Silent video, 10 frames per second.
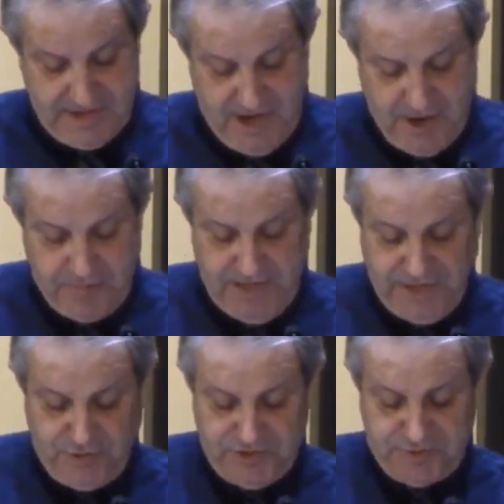Come
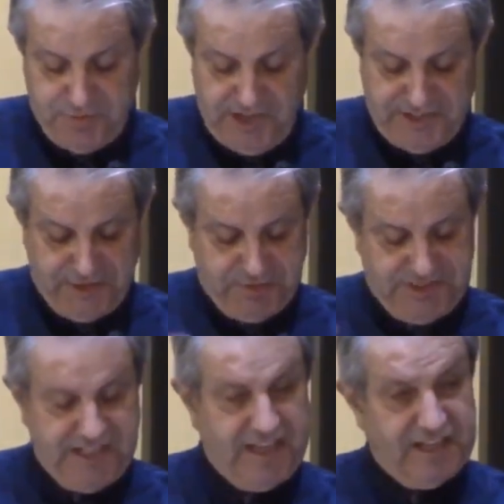into his presence with
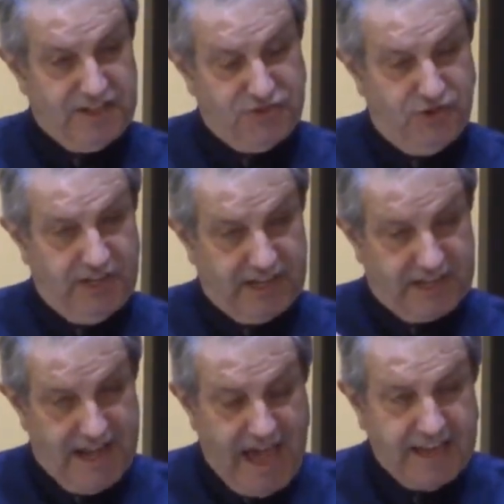singing and joy and
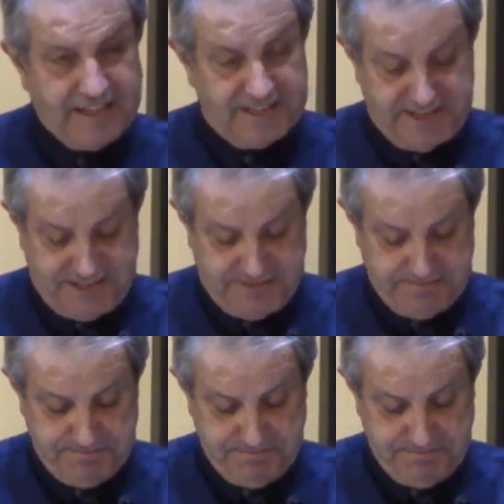gladness.